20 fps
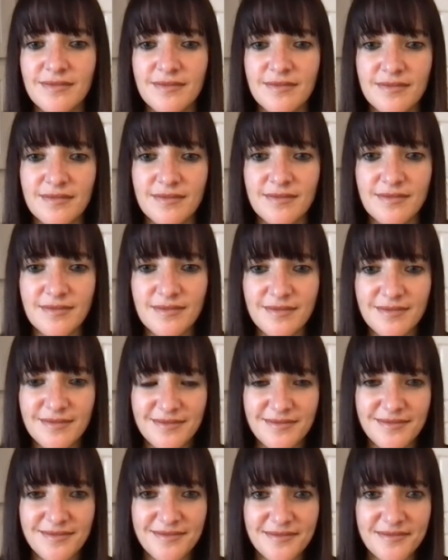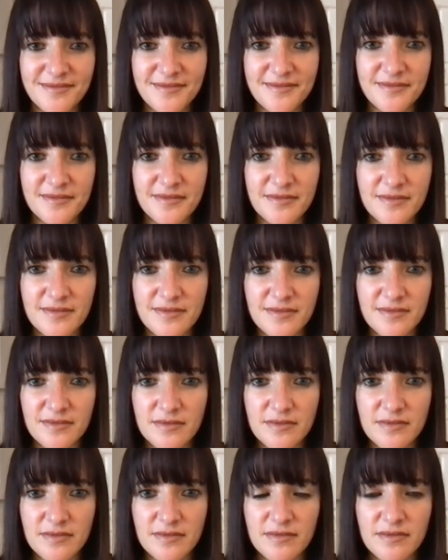
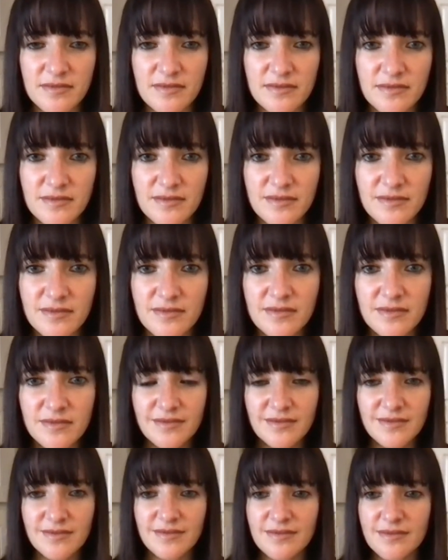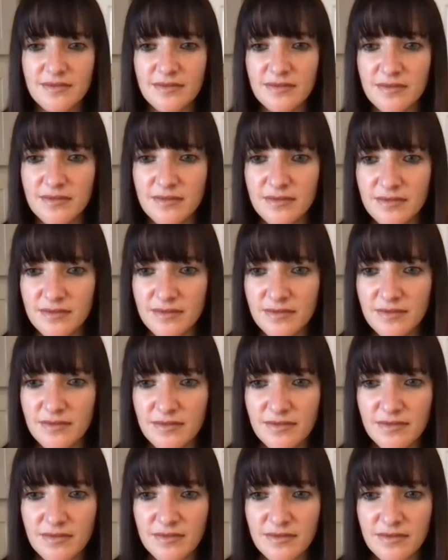
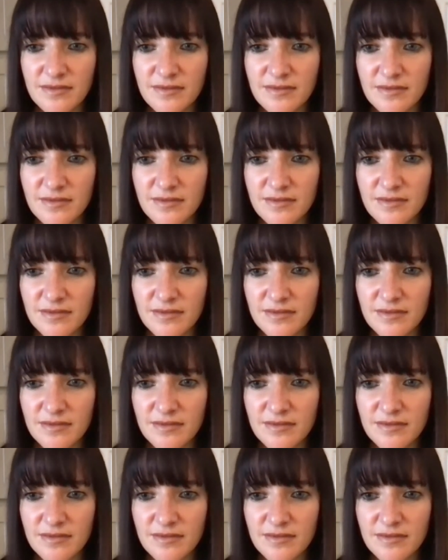This person isn't speaking.